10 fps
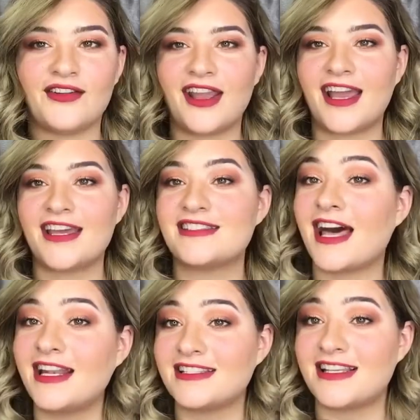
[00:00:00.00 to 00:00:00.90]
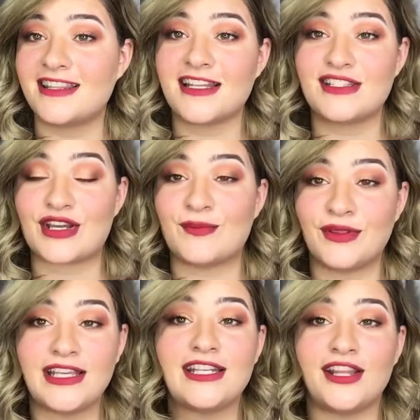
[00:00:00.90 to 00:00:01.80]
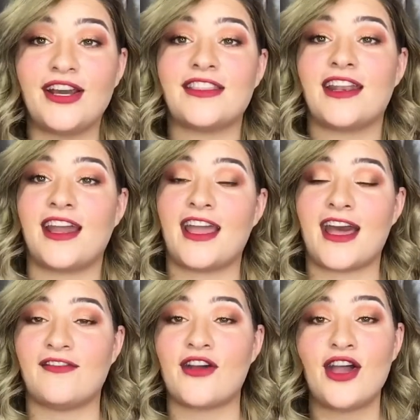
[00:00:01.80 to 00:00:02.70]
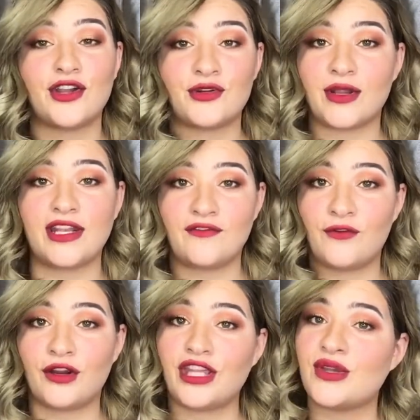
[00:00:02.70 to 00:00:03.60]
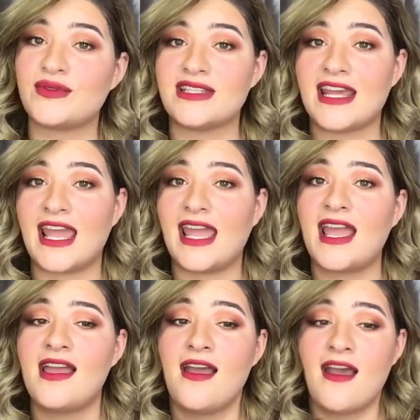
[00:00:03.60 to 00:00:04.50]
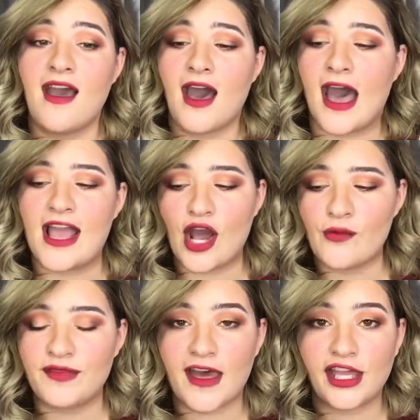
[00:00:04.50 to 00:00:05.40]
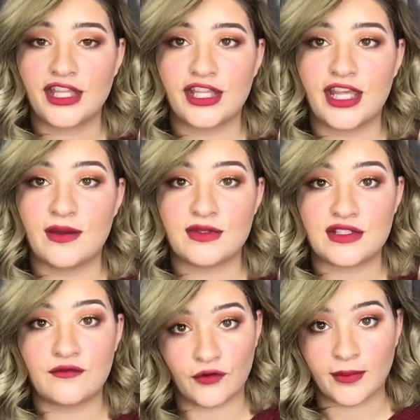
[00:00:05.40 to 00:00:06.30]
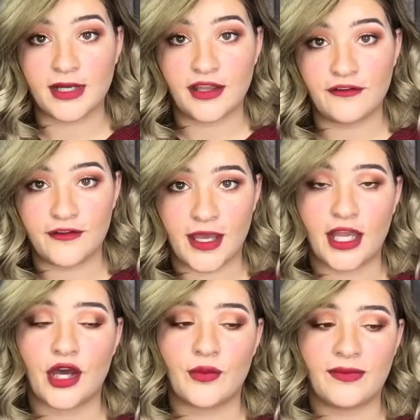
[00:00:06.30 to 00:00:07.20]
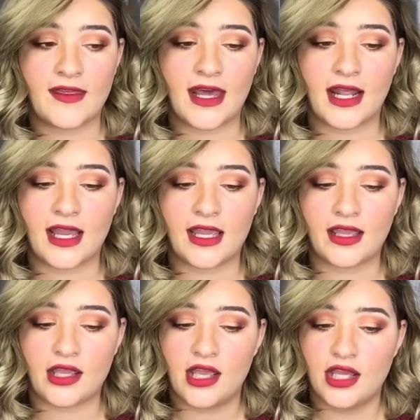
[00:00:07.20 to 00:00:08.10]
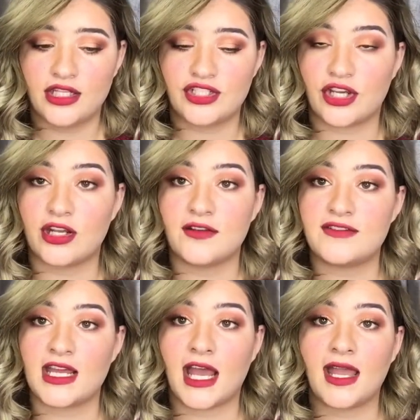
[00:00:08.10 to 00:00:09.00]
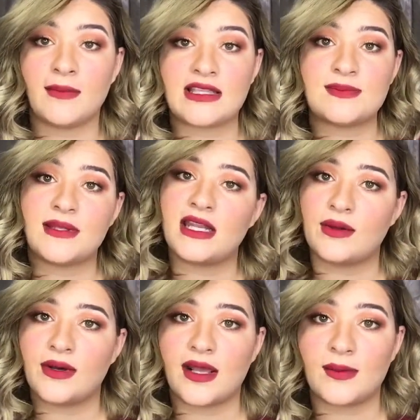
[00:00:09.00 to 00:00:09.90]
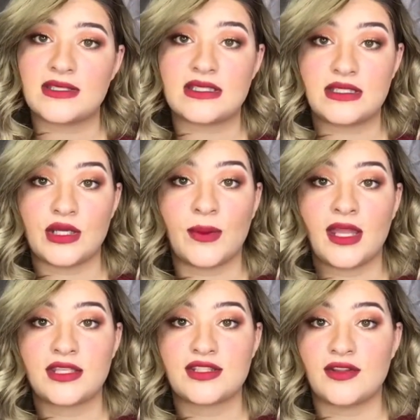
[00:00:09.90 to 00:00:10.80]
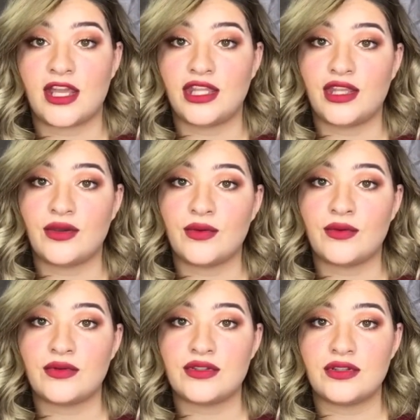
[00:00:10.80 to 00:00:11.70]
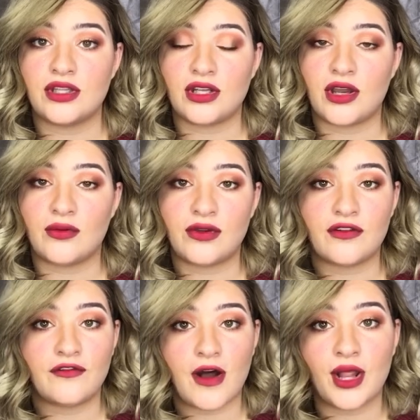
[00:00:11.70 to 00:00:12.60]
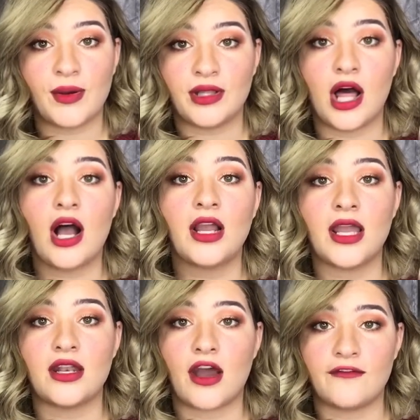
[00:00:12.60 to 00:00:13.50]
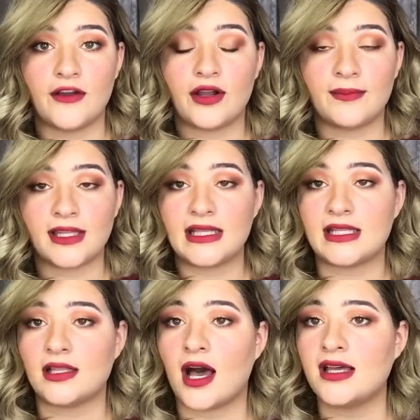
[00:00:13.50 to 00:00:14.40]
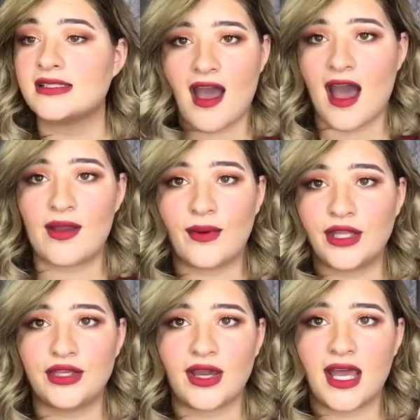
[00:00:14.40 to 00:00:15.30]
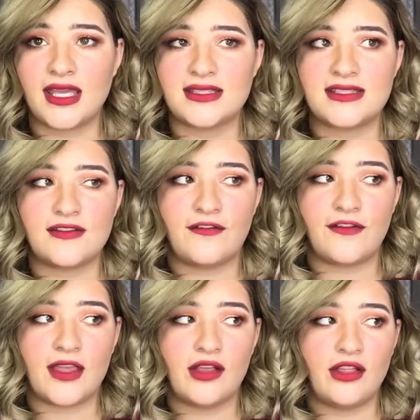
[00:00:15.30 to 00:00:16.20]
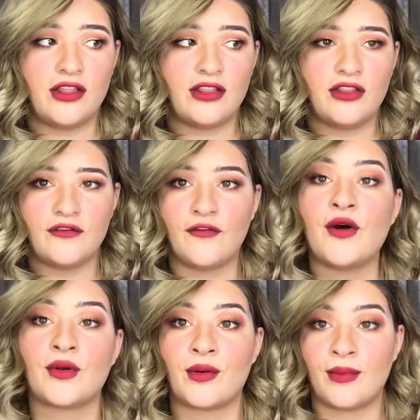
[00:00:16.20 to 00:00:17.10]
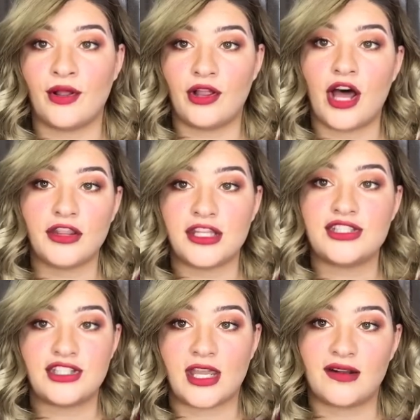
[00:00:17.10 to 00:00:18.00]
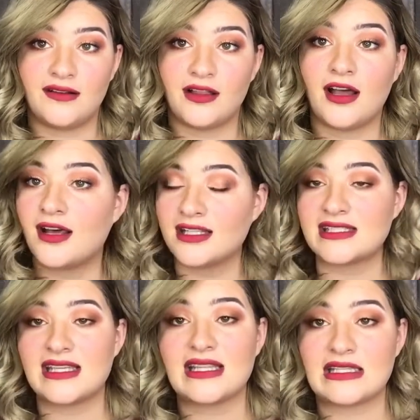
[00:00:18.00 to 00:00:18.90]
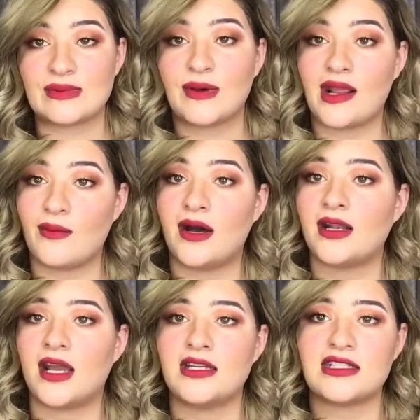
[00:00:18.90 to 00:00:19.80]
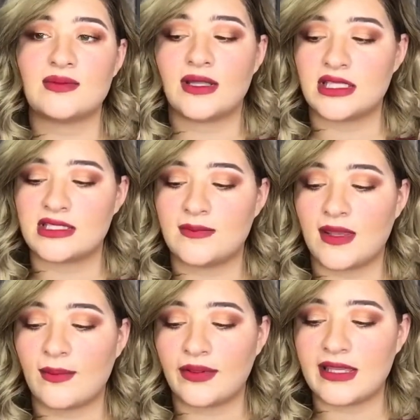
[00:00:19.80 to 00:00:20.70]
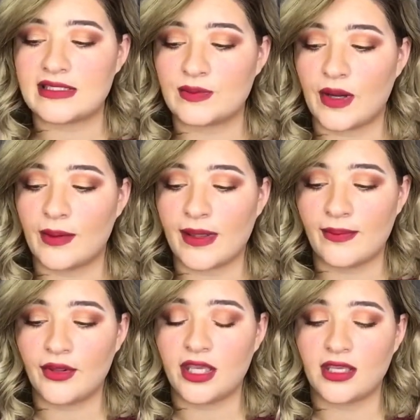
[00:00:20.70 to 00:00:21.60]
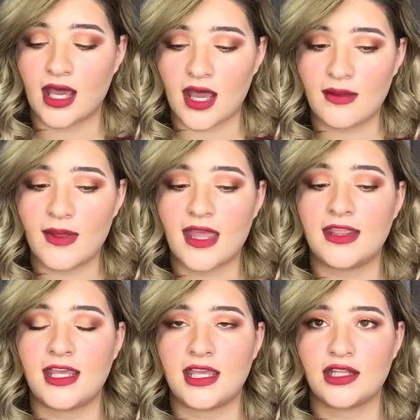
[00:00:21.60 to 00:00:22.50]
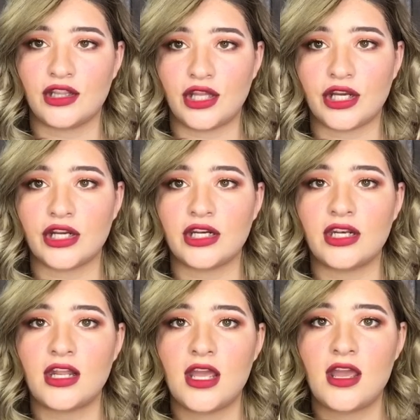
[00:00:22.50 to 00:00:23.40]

Alright guys, that is it. That's the completed look that I have created for you today. I hope that it was informative. I hope that I took enough time explaining what I was doing so that you know, could follow along and not feel completely lost. I want you guys to feel vulnerable on this channel. Honestly, that's what I want. I just want this to be a place where people can come and they can learn.